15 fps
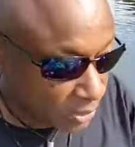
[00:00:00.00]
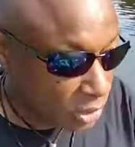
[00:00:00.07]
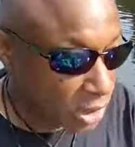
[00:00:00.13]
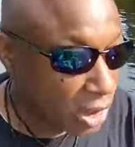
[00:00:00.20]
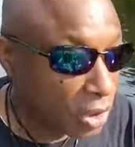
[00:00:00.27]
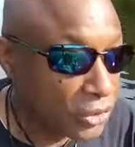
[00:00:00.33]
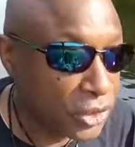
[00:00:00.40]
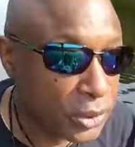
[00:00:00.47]
gonna
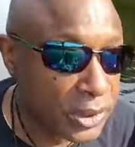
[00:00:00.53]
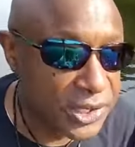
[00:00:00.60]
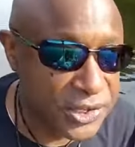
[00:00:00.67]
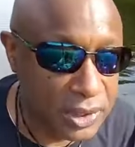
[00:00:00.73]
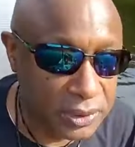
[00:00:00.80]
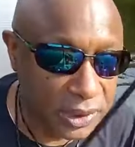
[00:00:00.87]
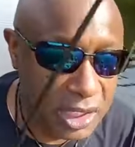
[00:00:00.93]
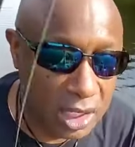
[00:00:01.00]
go through this
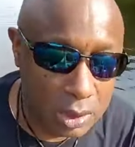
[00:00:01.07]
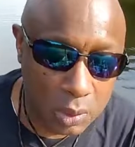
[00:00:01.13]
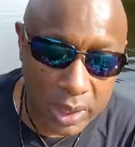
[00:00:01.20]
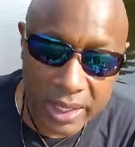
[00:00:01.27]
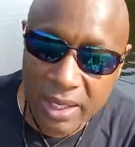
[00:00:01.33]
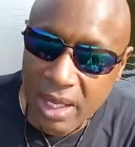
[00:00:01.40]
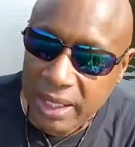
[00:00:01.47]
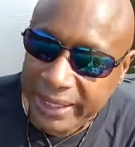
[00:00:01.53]
on the
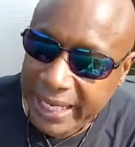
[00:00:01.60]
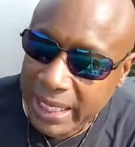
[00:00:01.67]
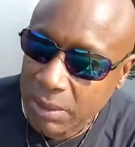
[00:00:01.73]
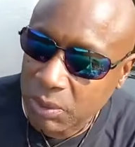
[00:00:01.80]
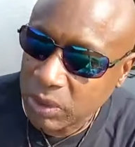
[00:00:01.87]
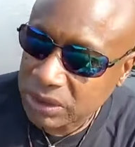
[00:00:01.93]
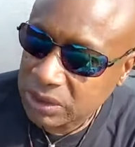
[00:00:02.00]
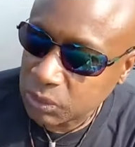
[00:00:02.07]
cutaway.
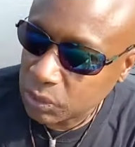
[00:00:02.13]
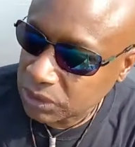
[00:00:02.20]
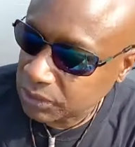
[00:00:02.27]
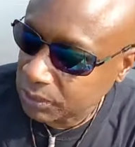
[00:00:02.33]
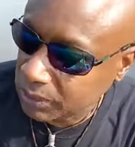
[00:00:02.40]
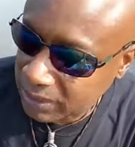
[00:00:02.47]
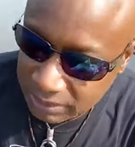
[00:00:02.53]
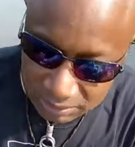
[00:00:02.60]
Cam, what's, what's,
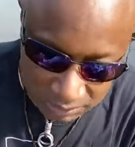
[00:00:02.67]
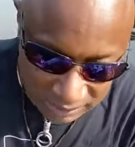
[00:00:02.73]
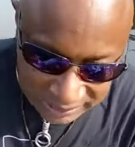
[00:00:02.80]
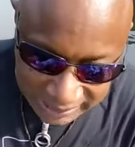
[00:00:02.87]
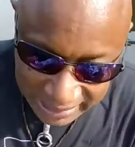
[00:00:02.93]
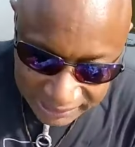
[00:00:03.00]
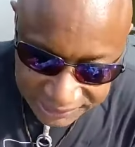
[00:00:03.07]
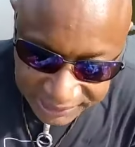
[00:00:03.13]
what, what
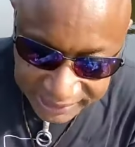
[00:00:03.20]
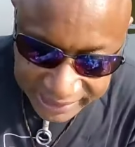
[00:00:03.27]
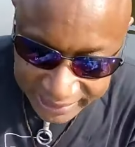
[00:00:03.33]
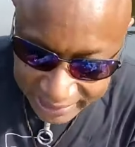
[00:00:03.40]
size jig